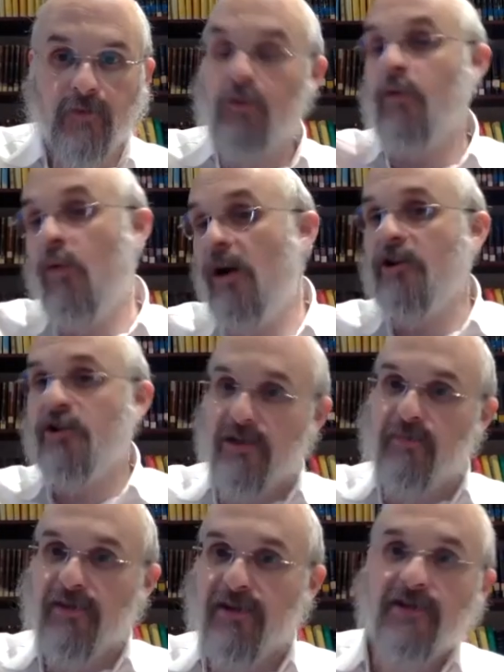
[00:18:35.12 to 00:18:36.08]
Or wash
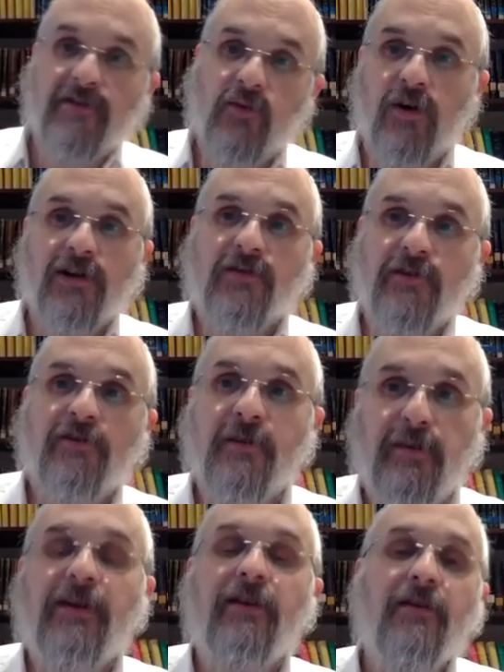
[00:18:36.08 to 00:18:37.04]
dip, because you have to wash for your
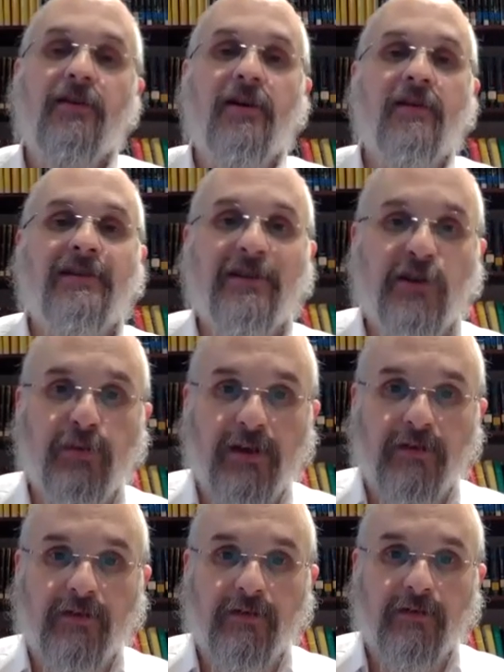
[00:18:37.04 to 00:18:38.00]
dipping, and then set your
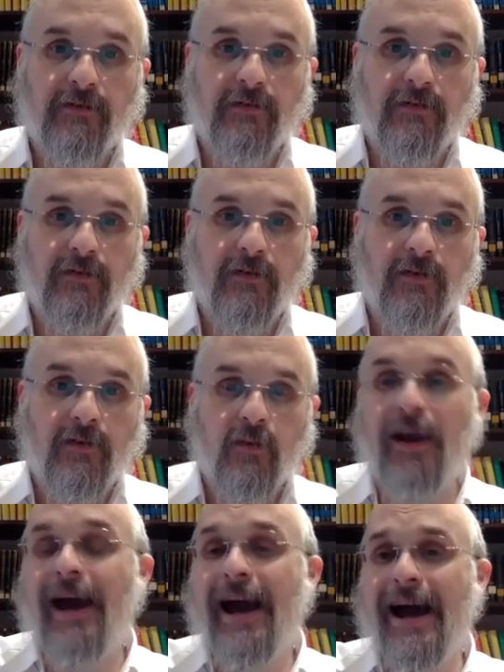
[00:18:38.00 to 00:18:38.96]
plate.
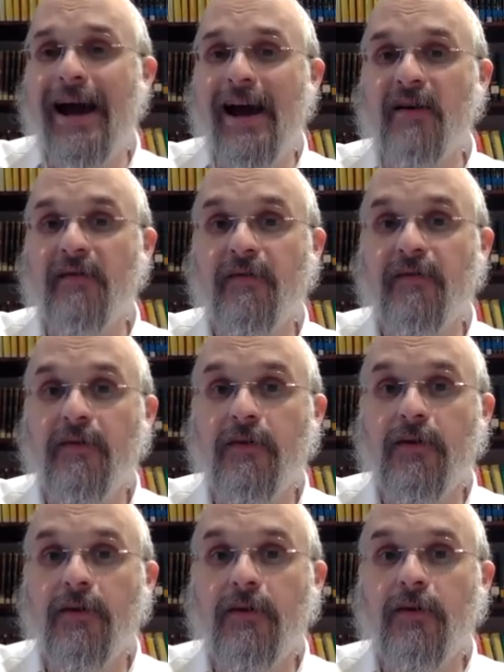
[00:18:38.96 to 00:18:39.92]
We have
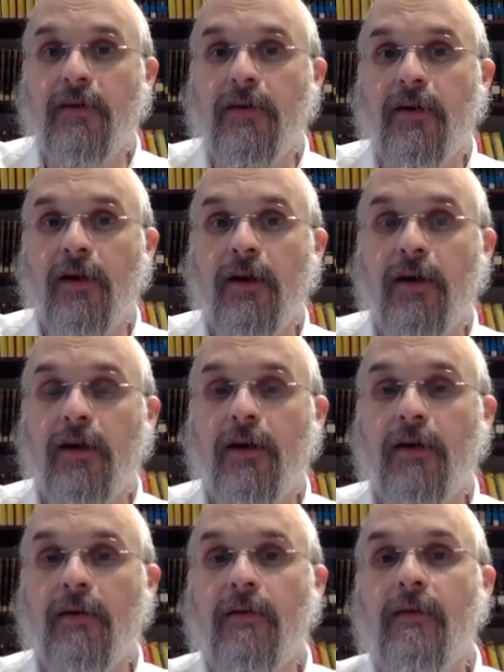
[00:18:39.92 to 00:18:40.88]

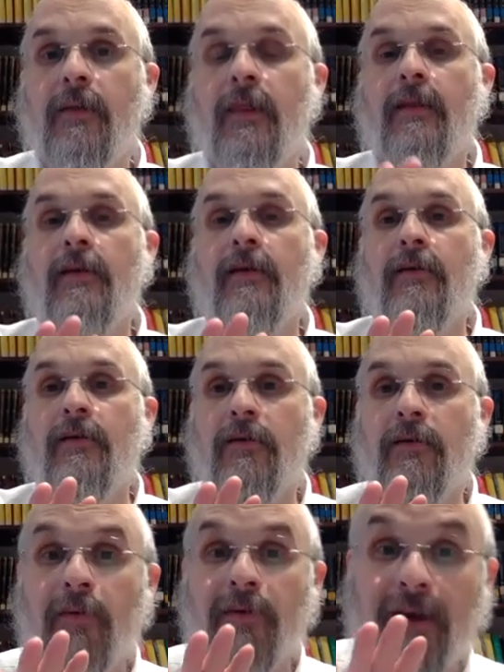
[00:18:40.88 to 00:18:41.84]
Rebbe
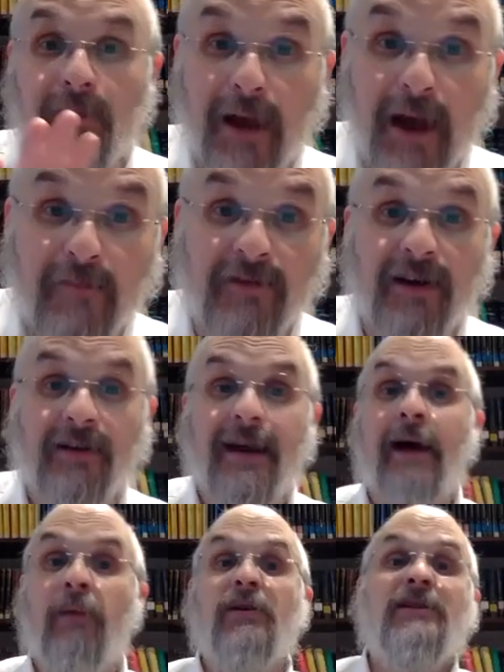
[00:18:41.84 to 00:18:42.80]

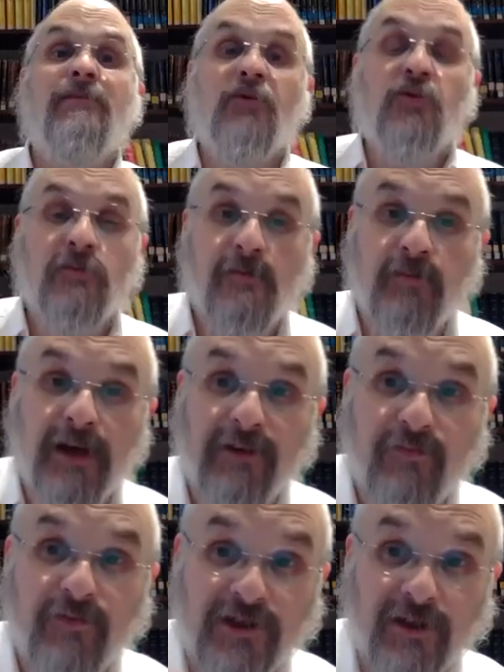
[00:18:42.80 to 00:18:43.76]
Emden, and what seems to be
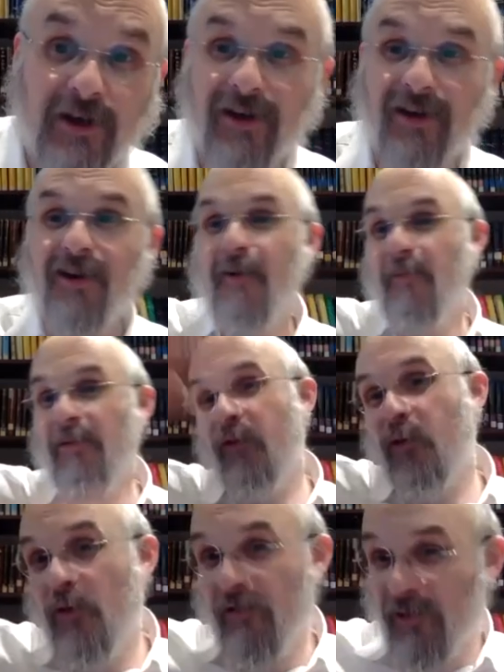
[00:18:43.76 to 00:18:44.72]
implied from the Shalah,
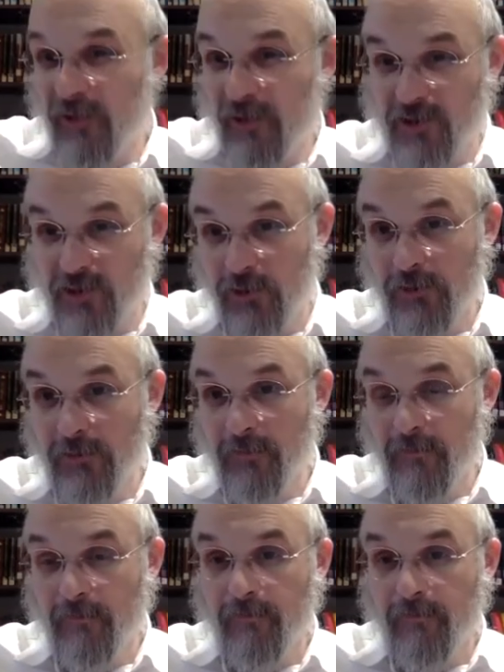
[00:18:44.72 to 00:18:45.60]
before you even go to Shul.